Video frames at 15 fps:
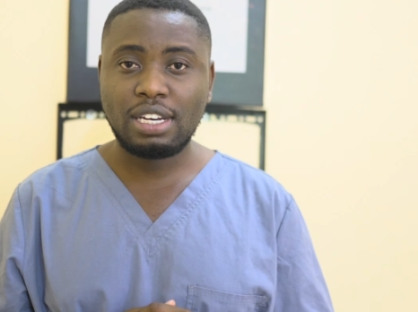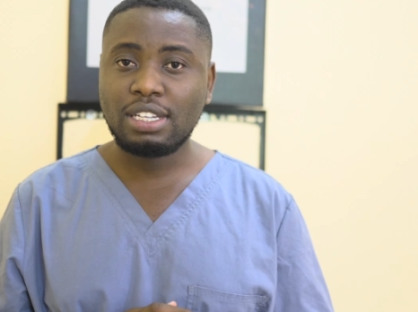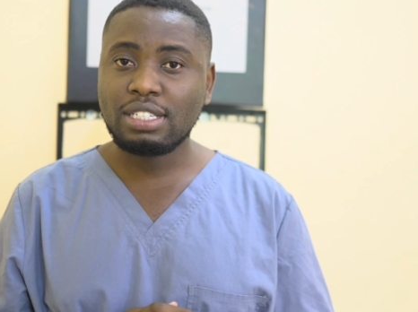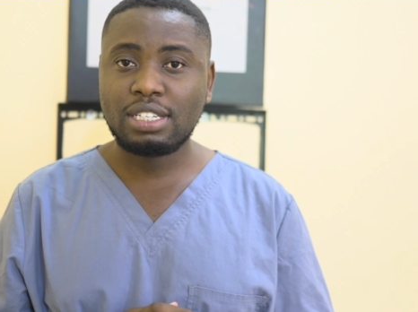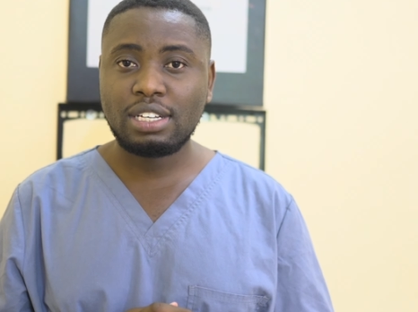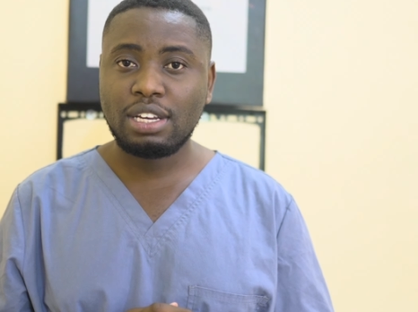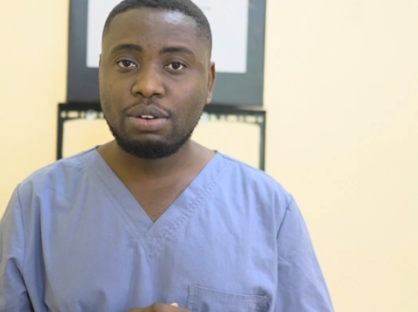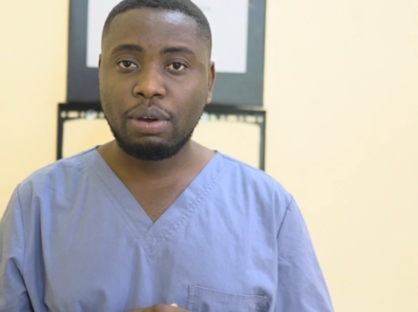I didn't
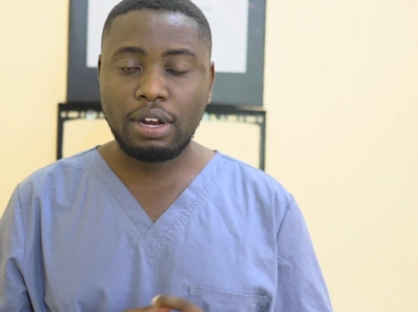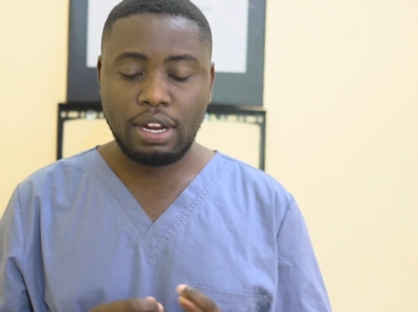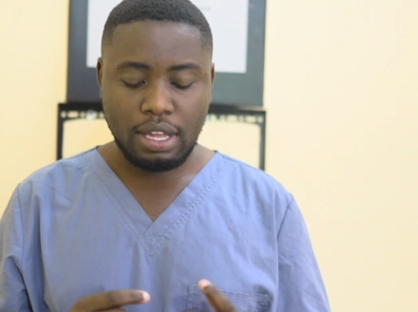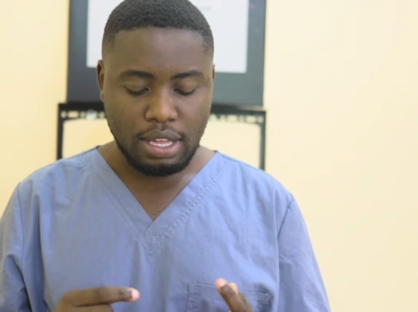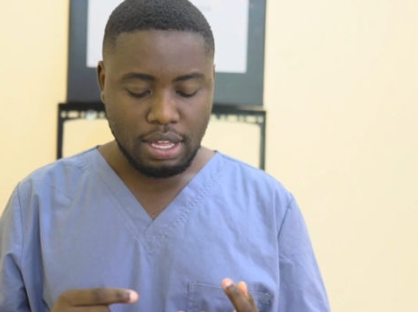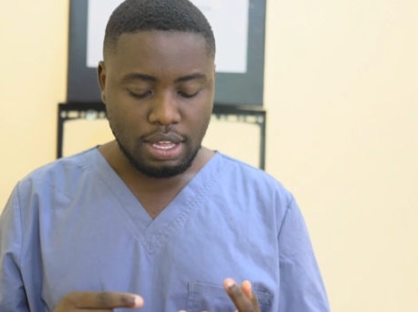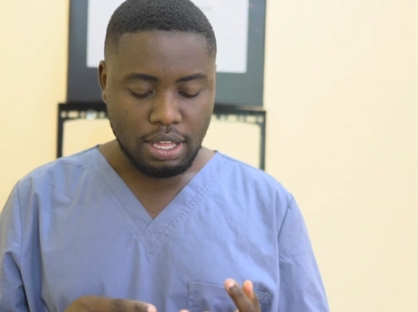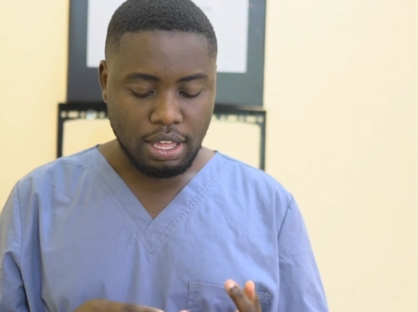tell anyone
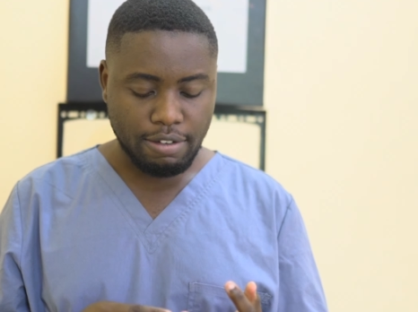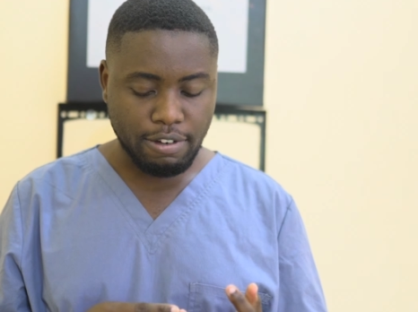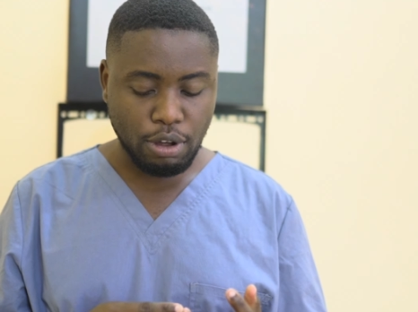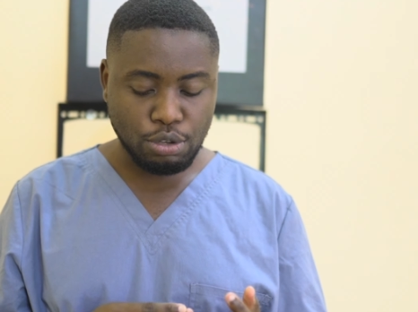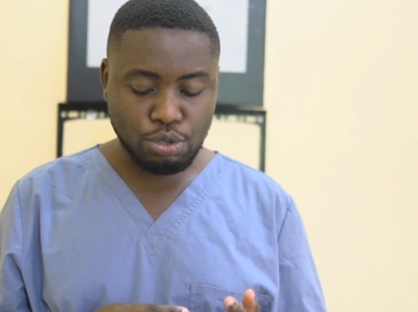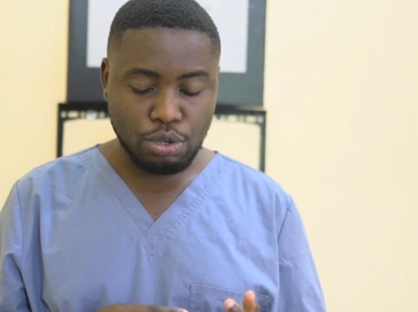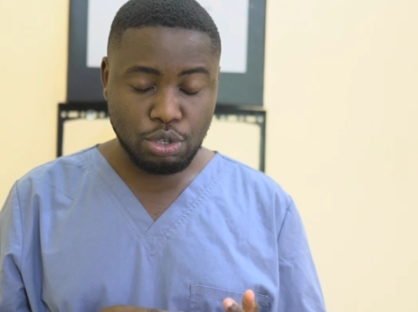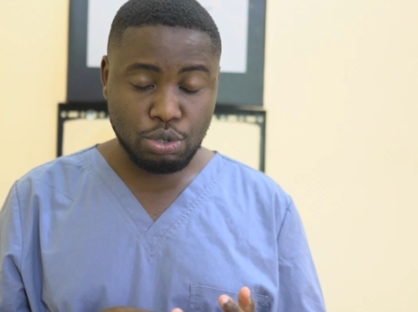if I
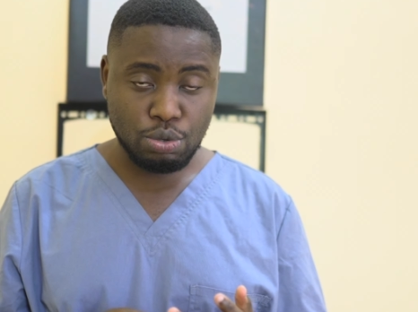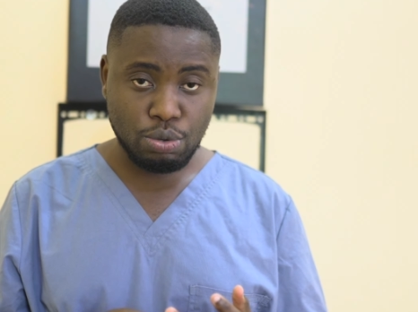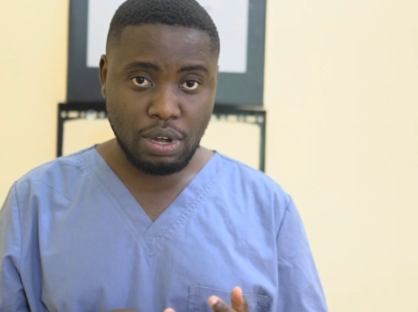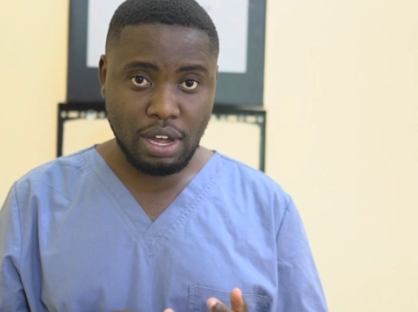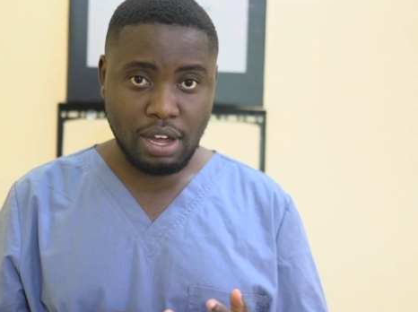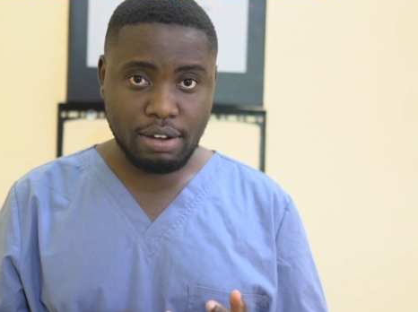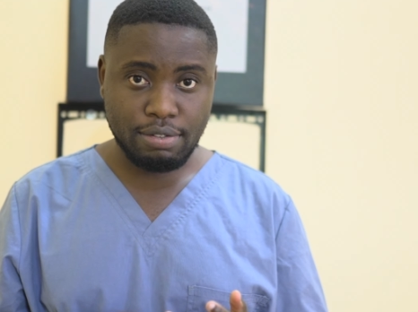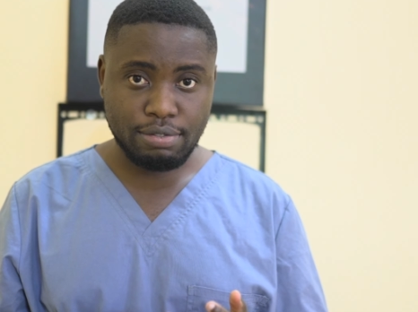was going to
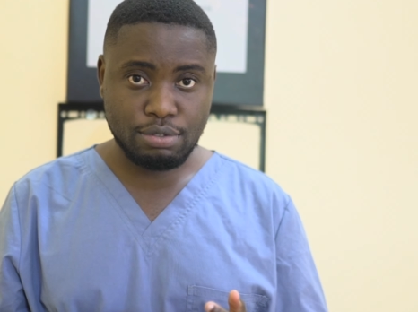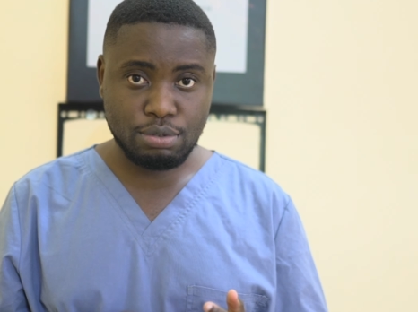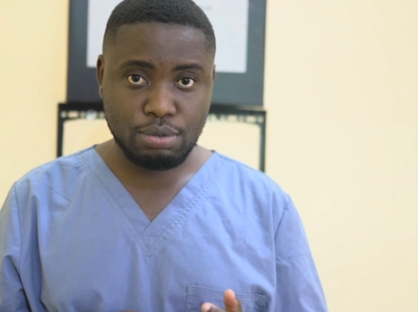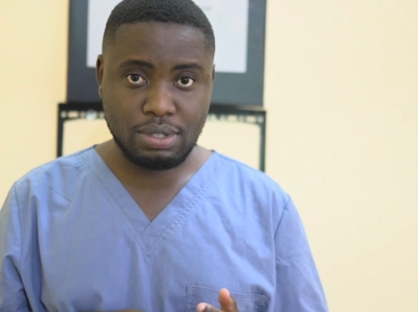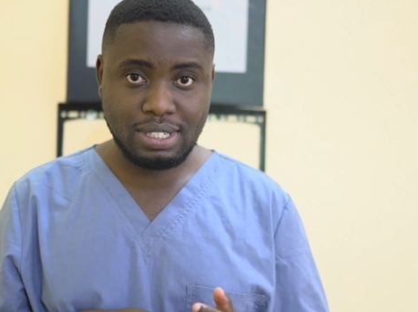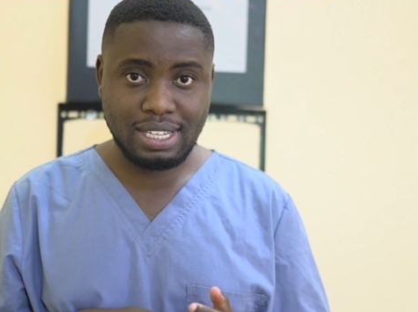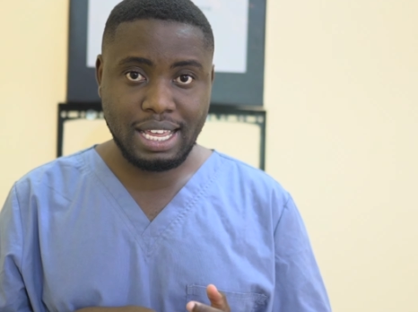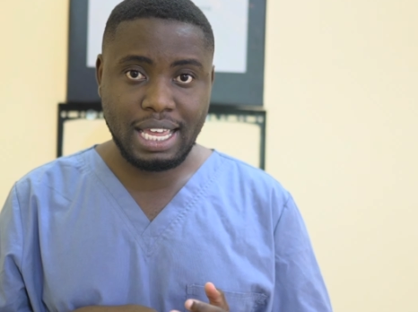have to
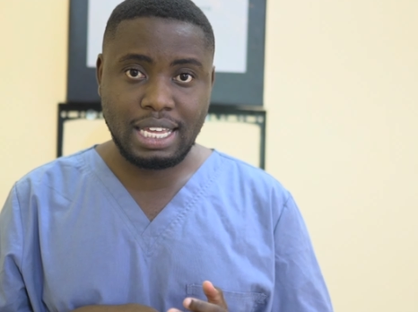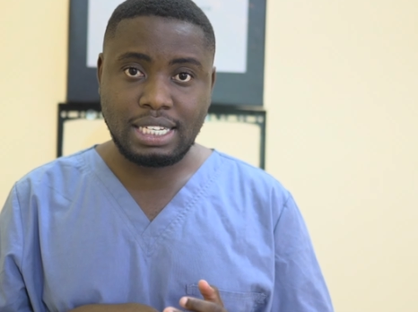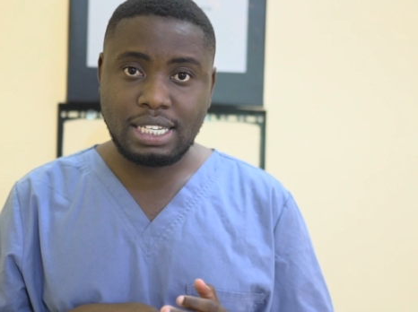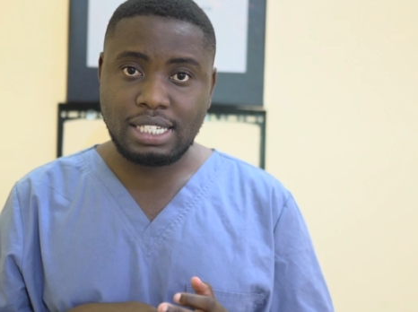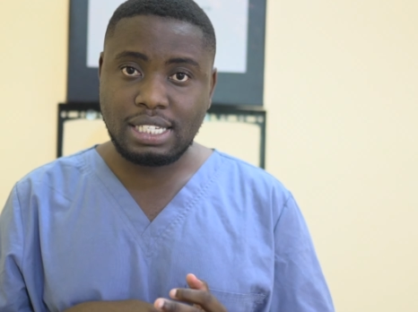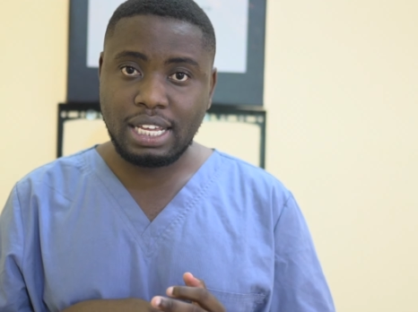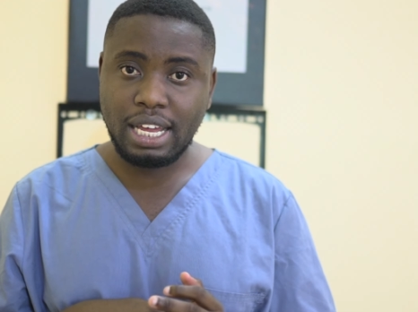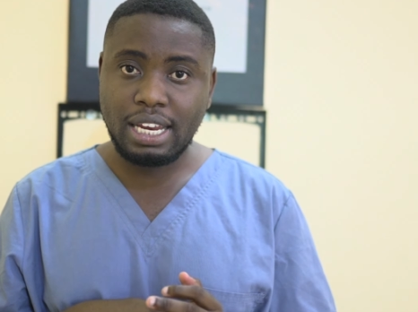stay in
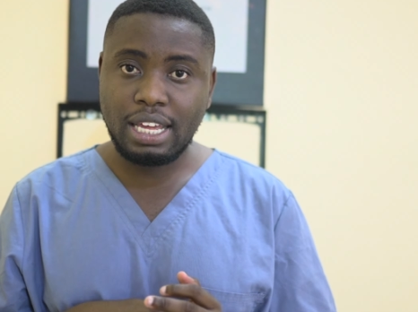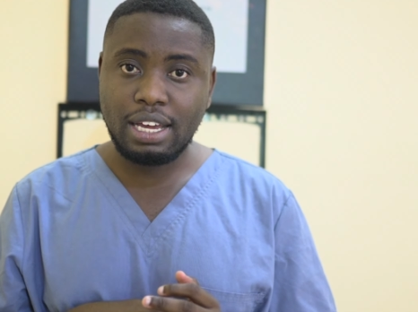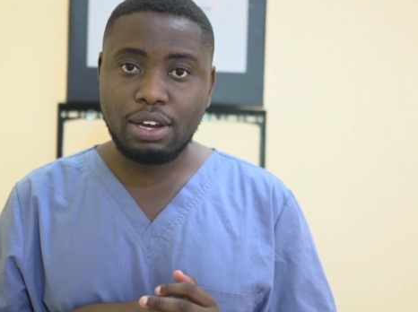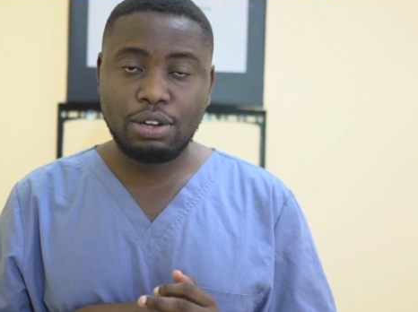Tanzania